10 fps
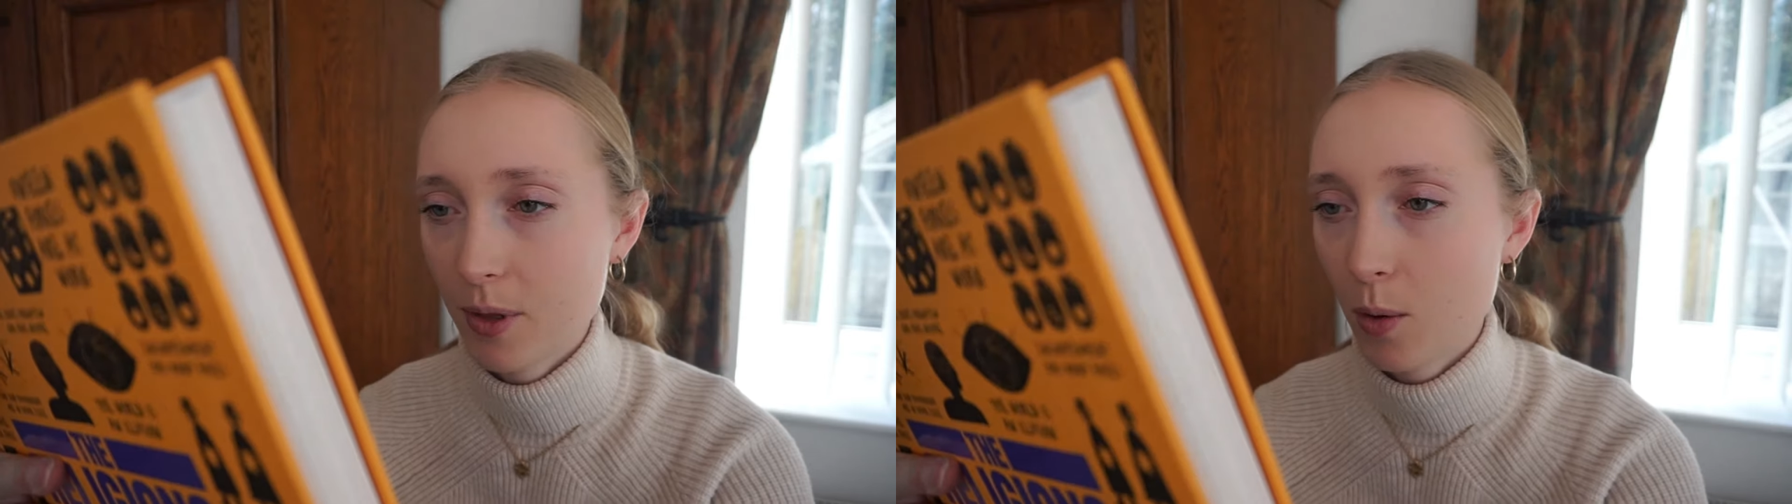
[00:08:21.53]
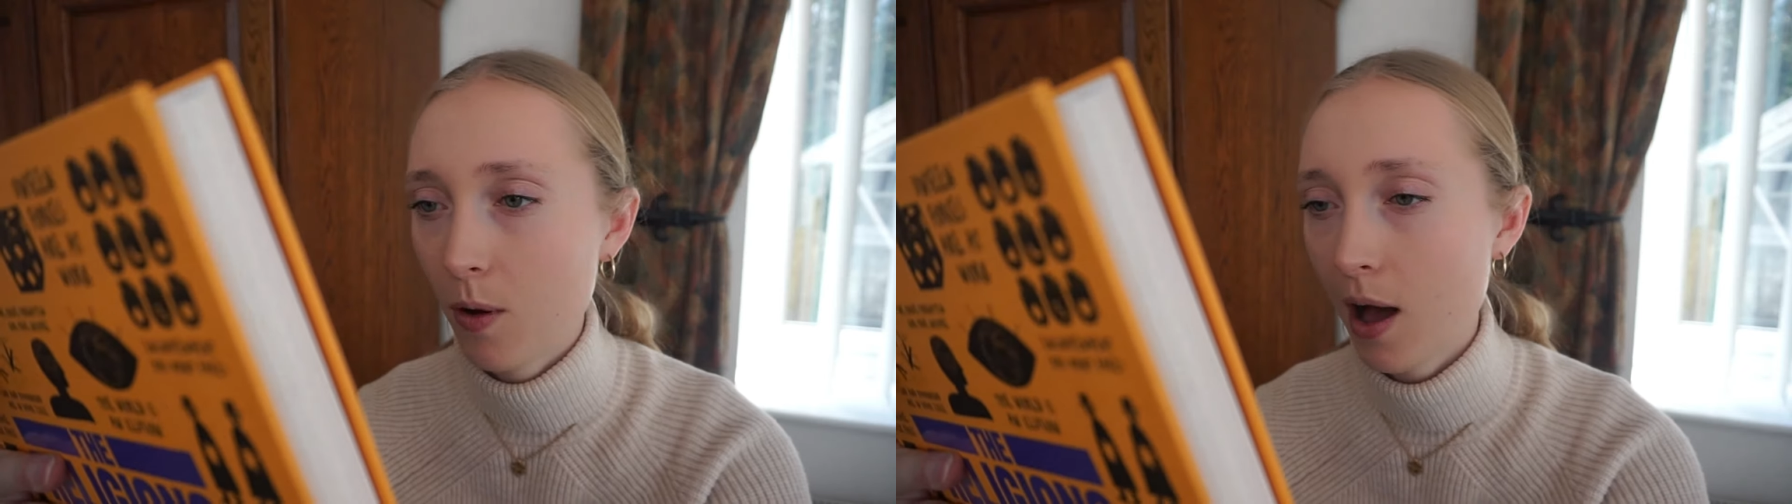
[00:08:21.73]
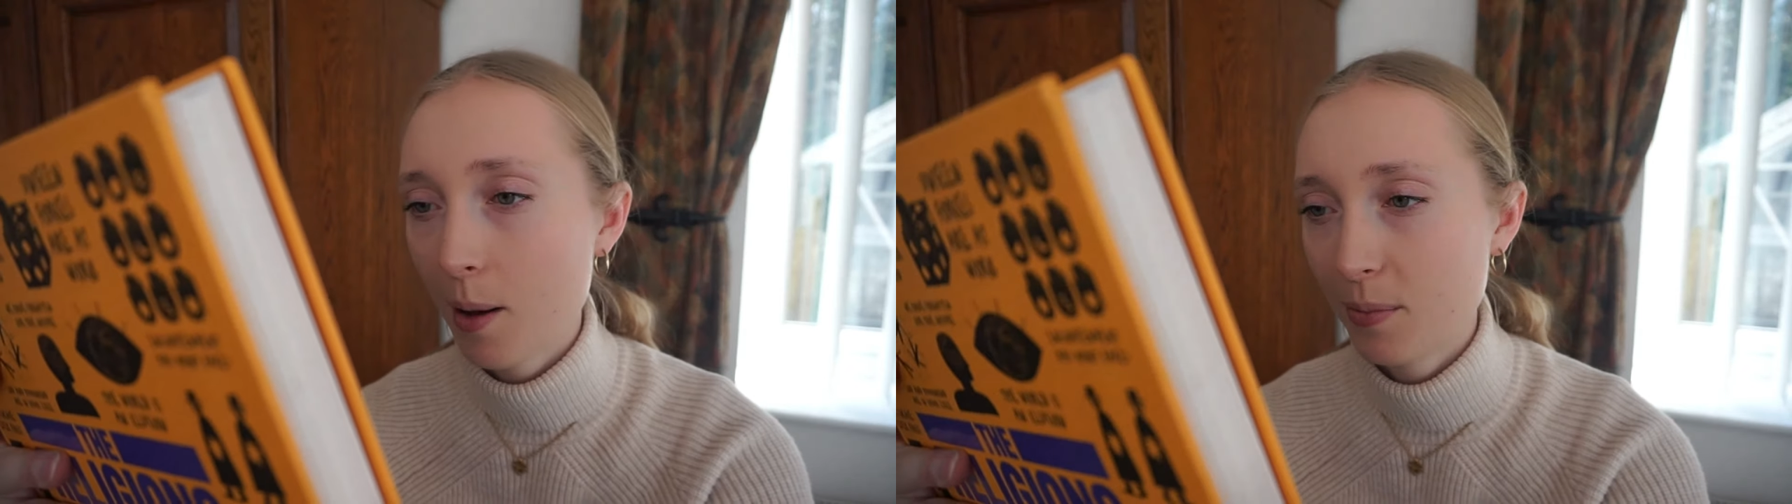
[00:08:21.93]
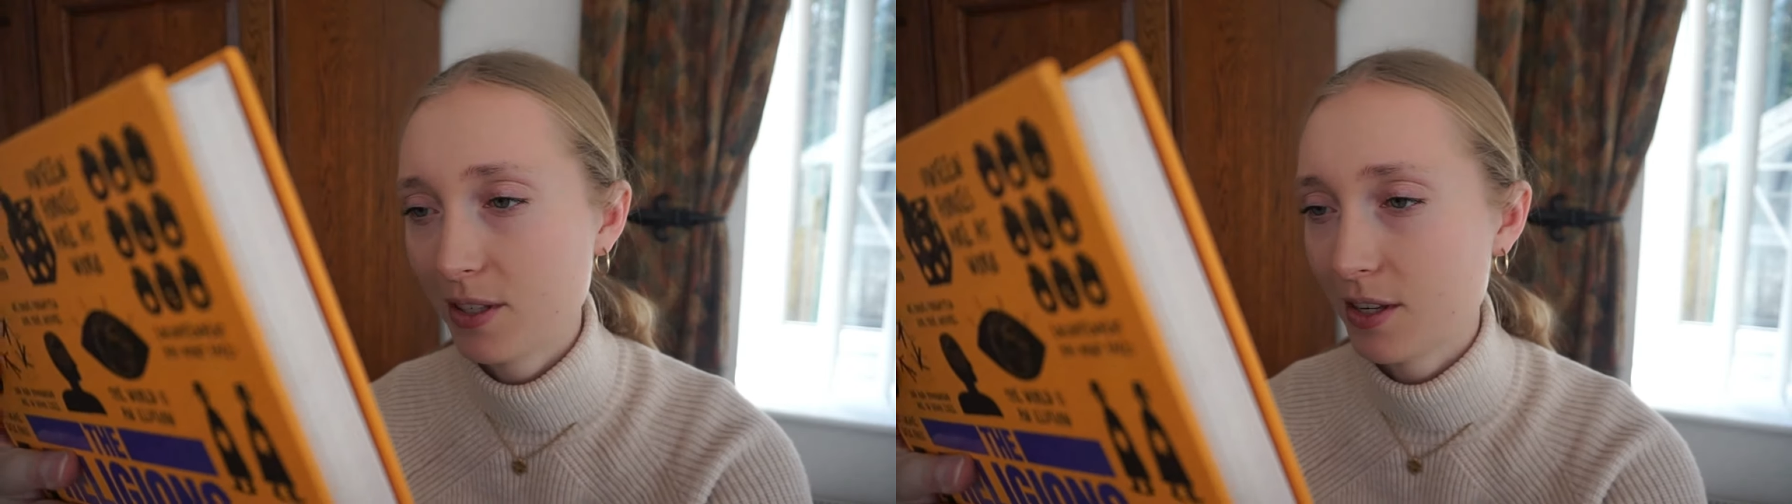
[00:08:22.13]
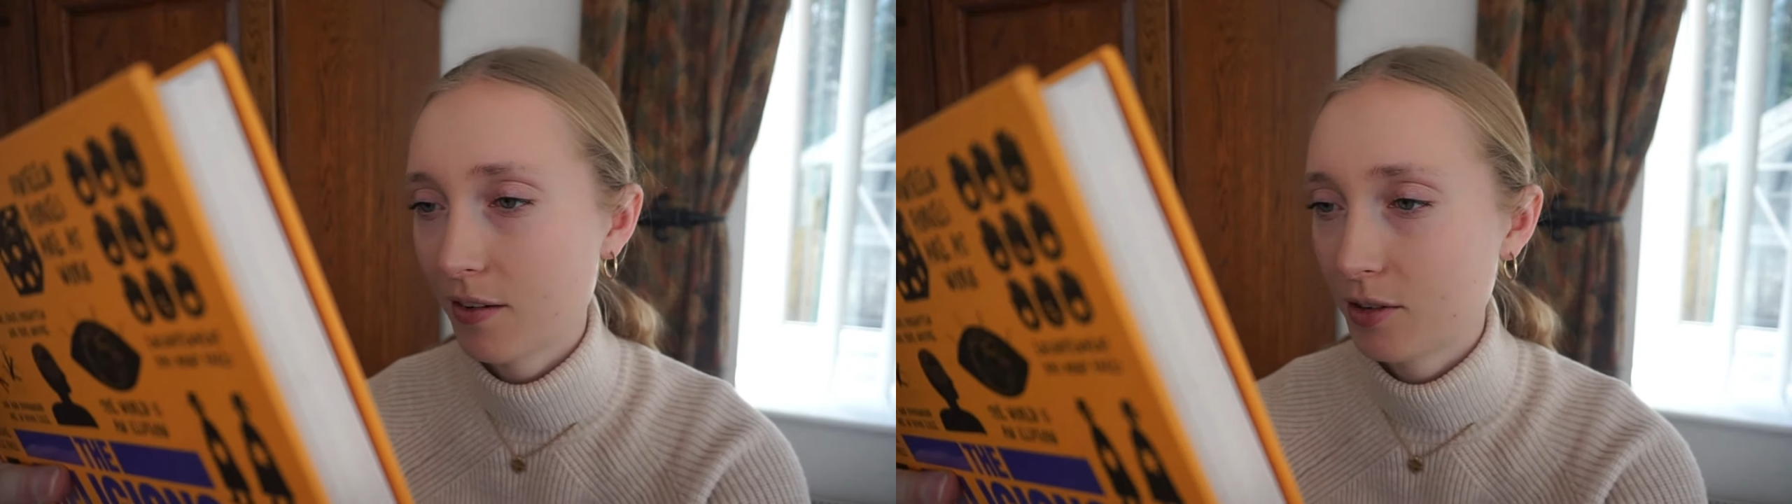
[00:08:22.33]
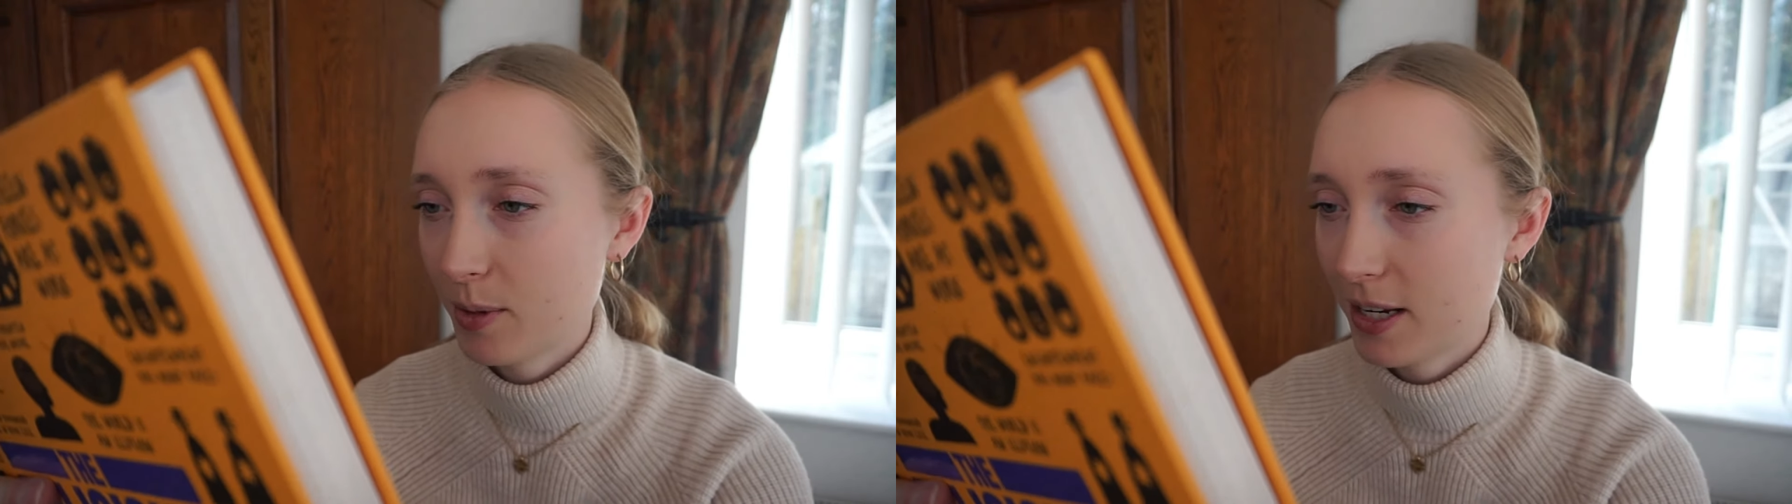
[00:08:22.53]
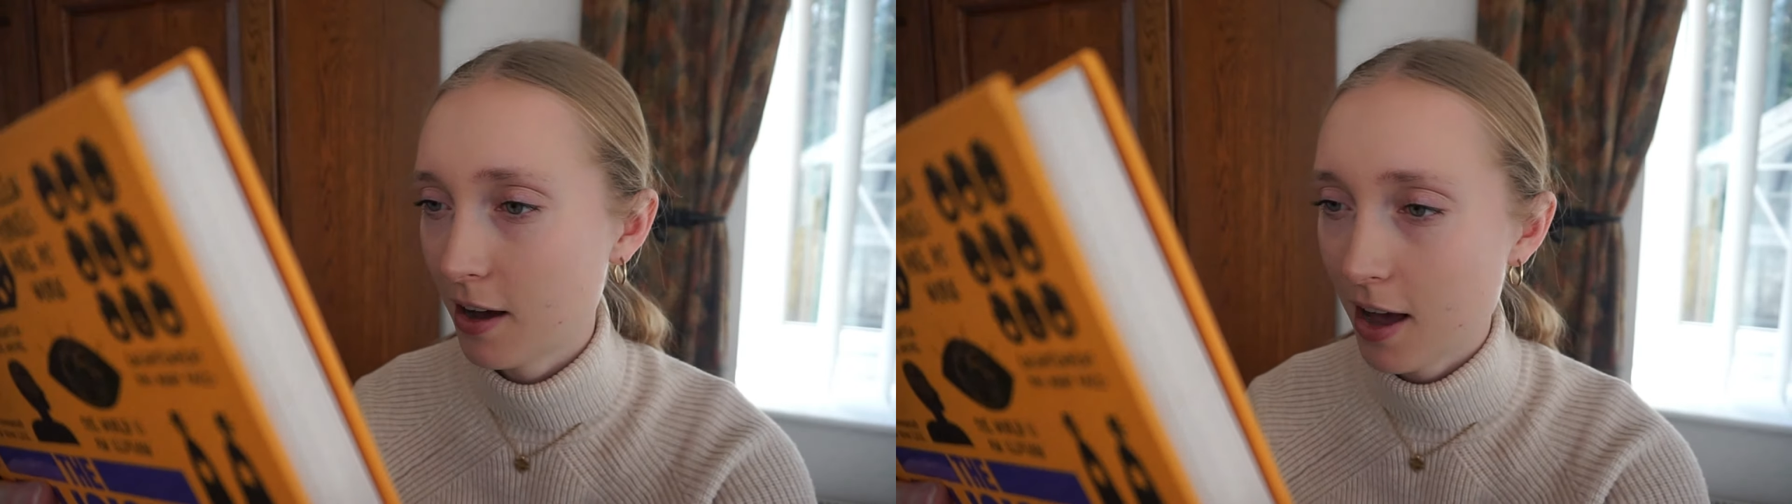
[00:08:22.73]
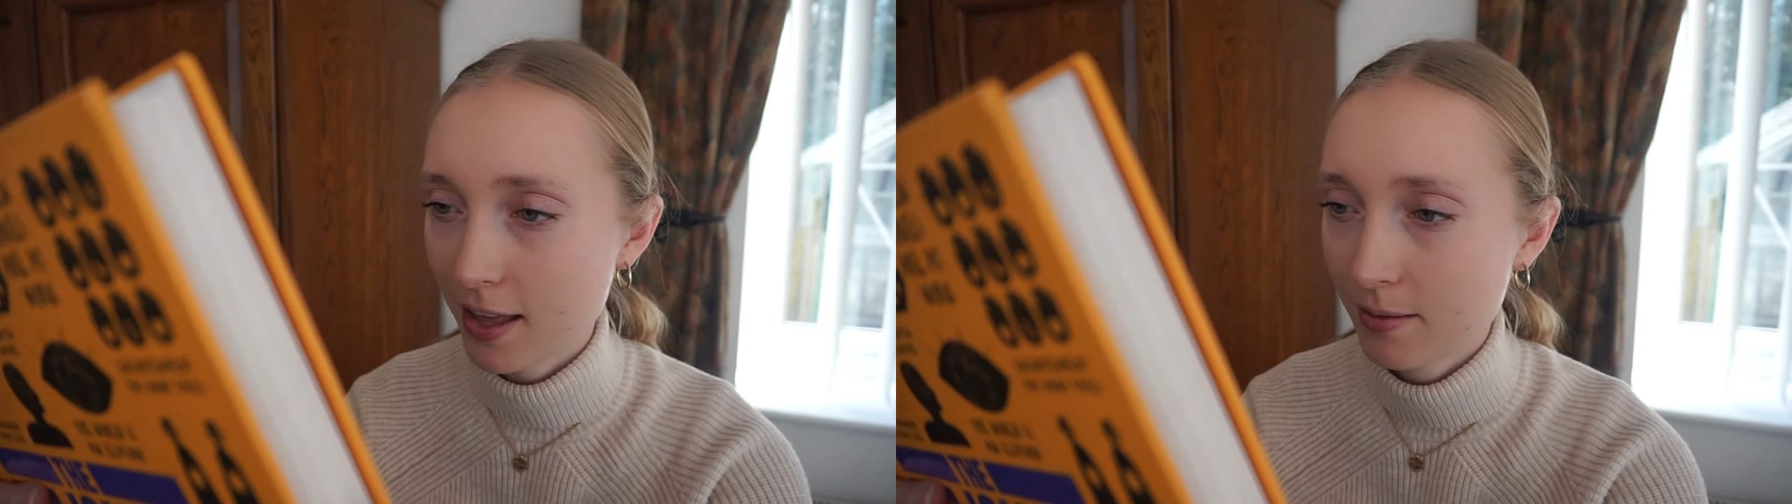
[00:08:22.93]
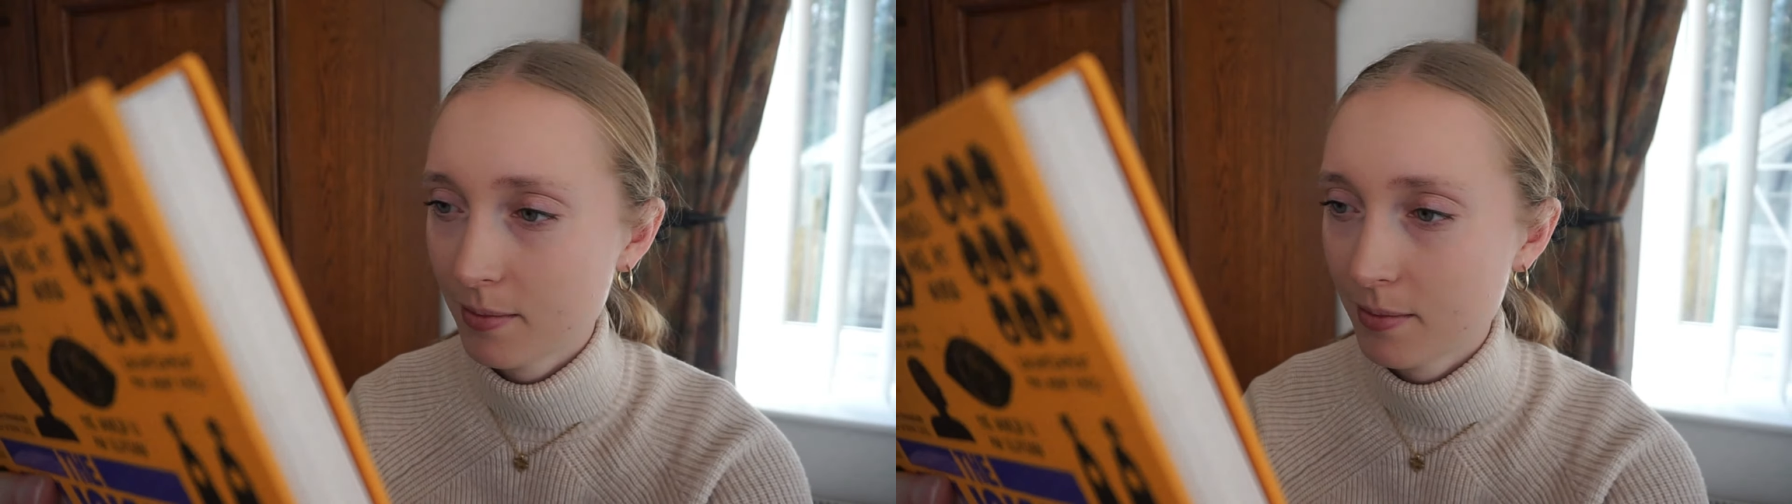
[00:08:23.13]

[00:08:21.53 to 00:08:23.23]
What happens after we die?